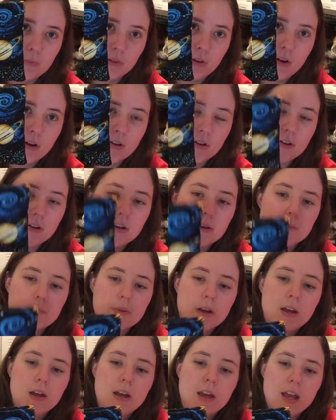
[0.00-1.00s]
longer
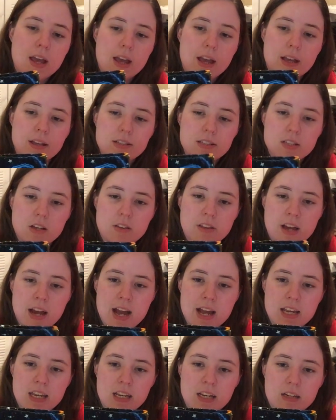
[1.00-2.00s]
so that I
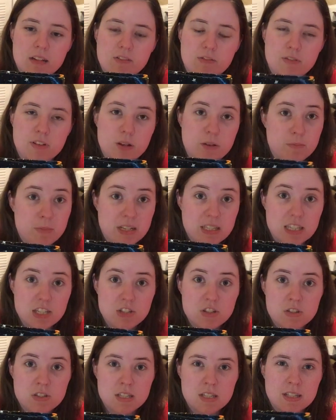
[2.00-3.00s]
can fit my
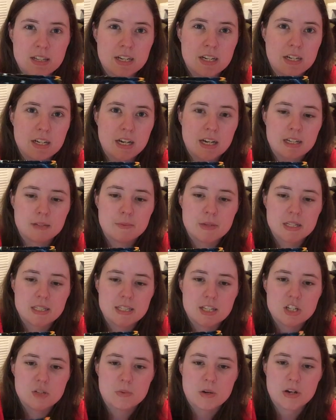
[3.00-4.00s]
scissors in there and my
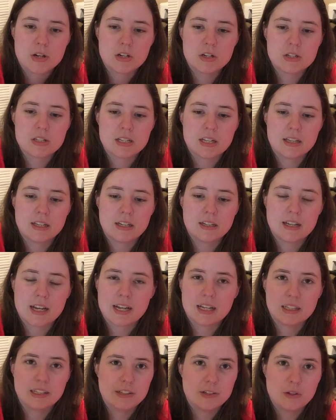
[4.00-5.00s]
stitch markers, and then like
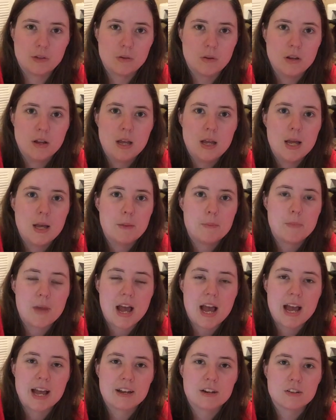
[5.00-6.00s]
a little
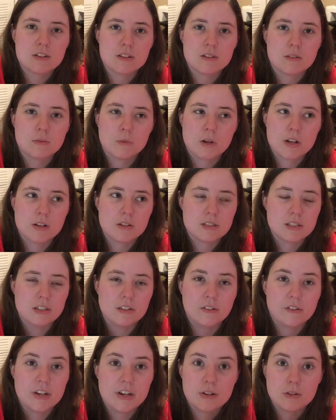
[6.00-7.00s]
bag or one of those little
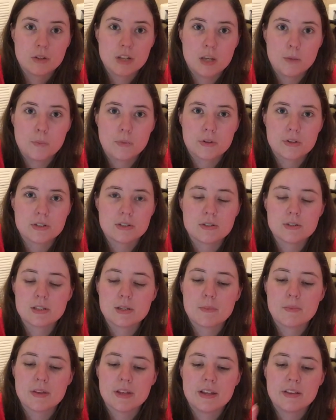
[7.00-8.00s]
needle keepers or
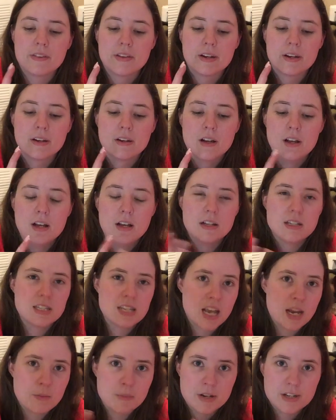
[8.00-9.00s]
something in there,
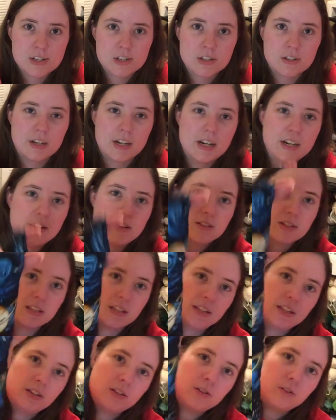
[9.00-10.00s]
tape measure, any of those
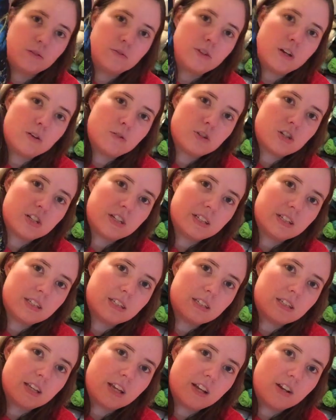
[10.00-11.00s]
little
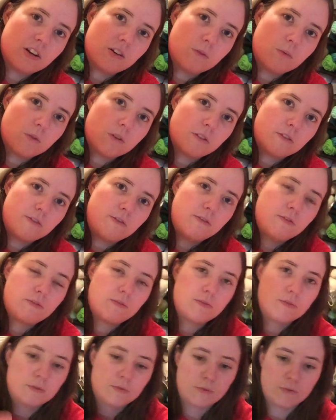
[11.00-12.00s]
notions that you don't want
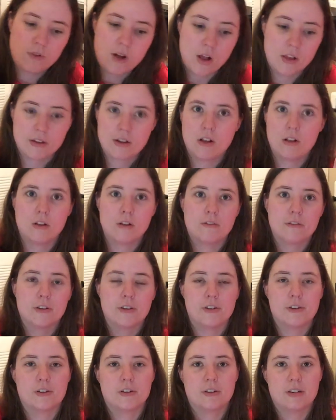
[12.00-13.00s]
falling all over
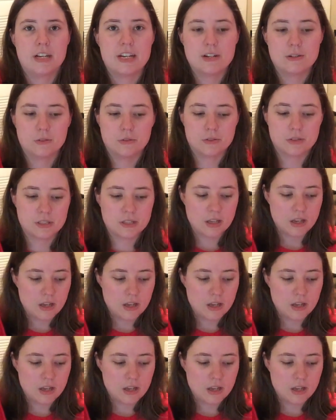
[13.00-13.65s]
your needles.